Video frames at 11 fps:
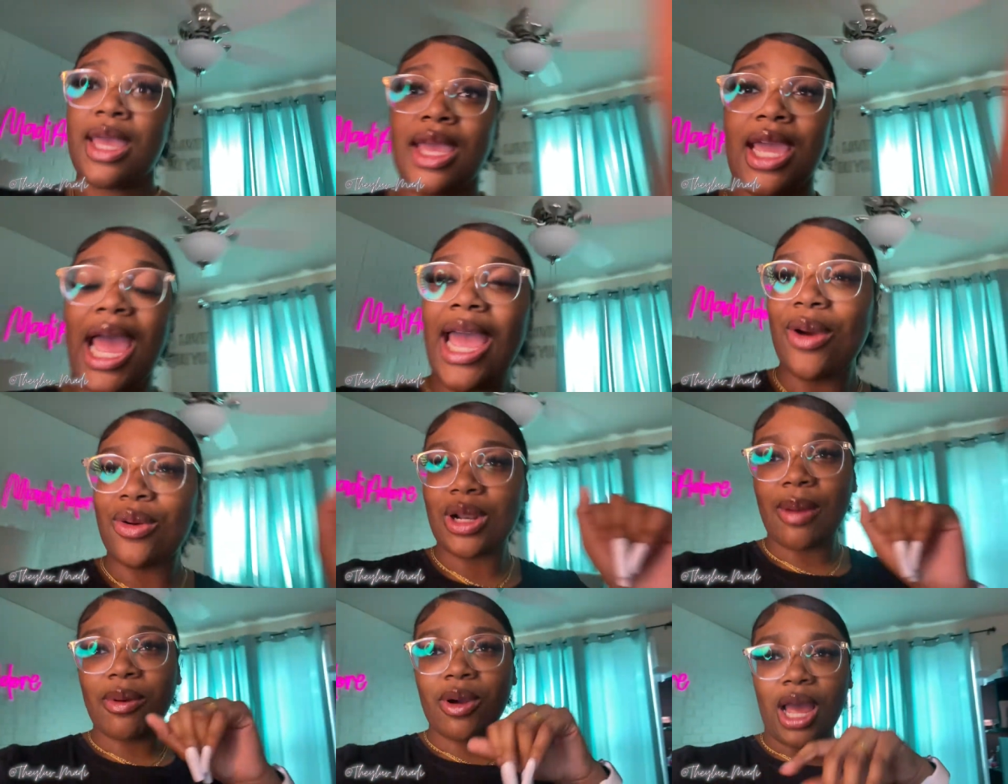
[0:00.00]
And I had ordered,
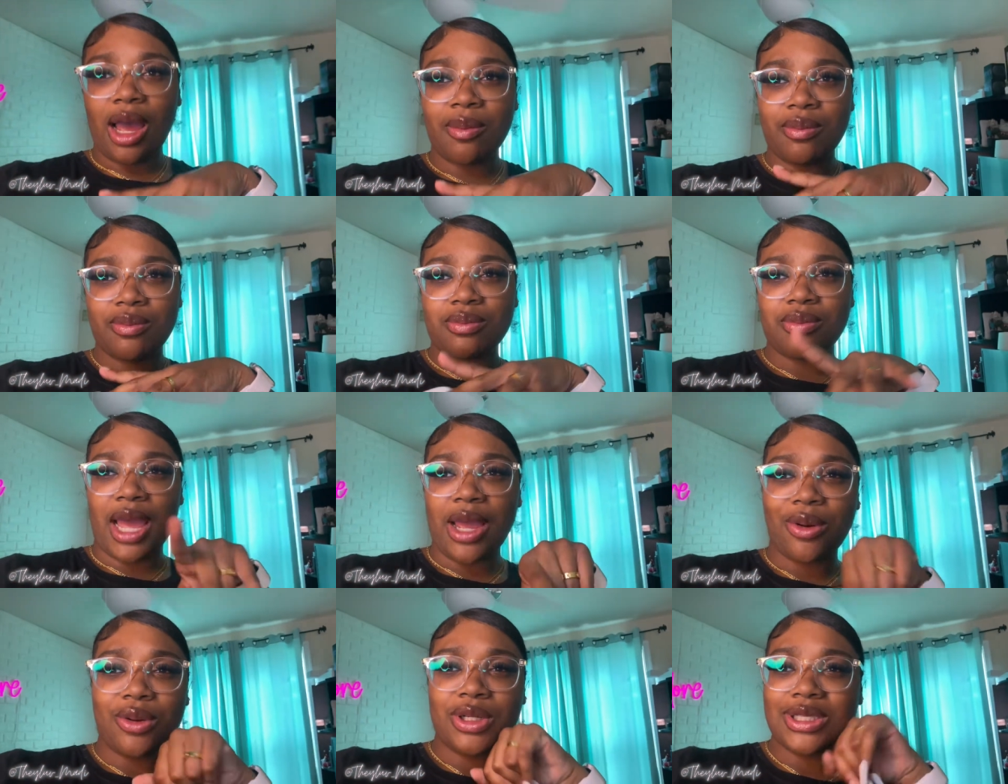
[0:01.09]
I'm a, um, I had
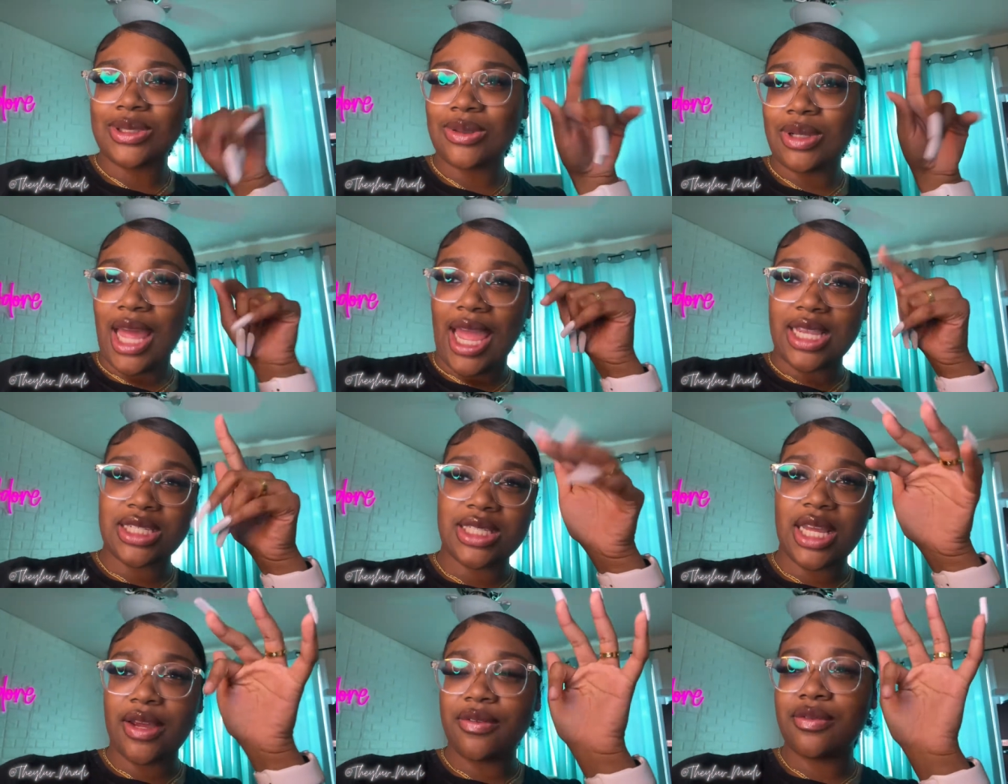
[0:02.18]
ordered this little lash
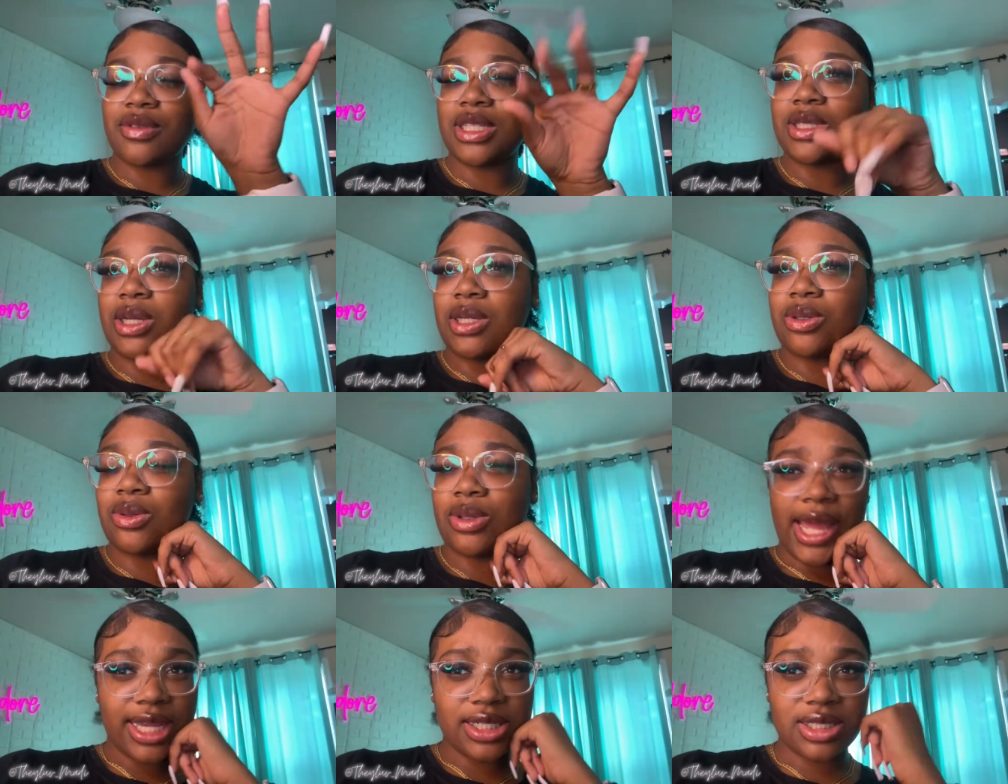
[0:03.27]
stuff, these like little
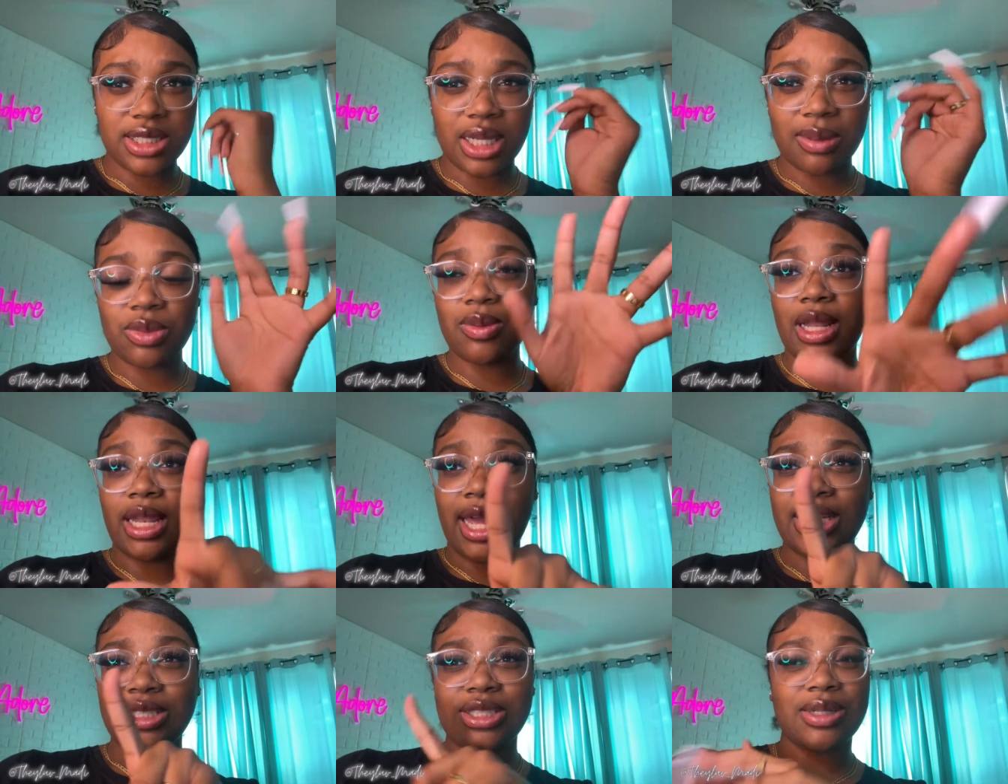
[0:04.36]
lashes. I'm doing my
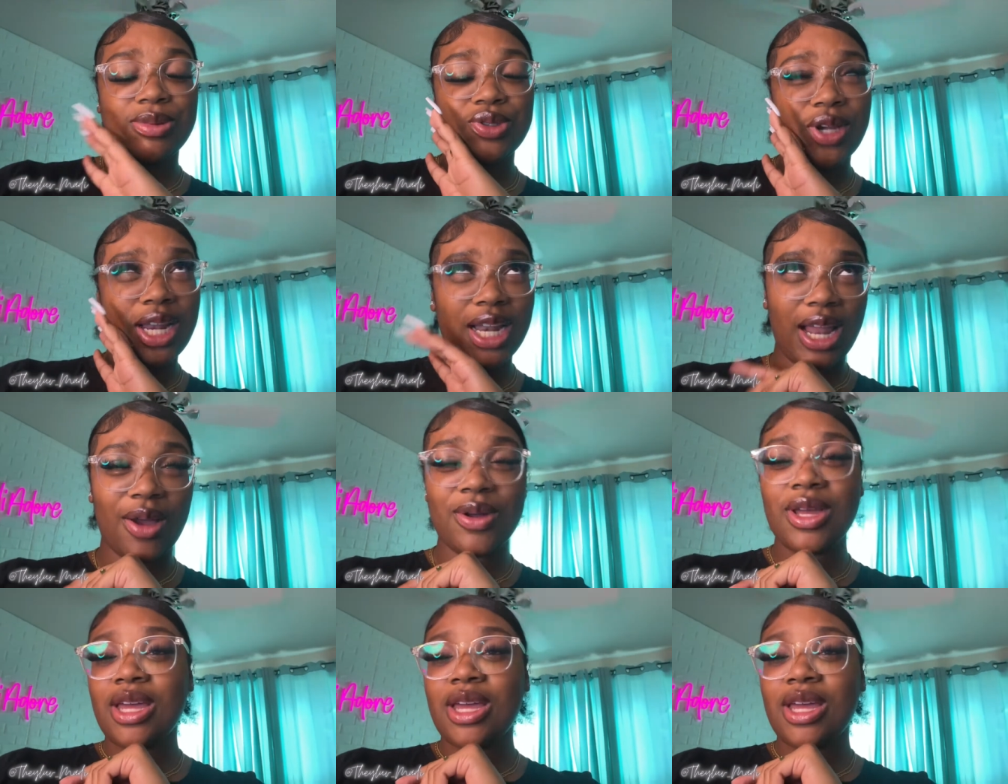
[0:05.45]
lashes. I'm gonna try that out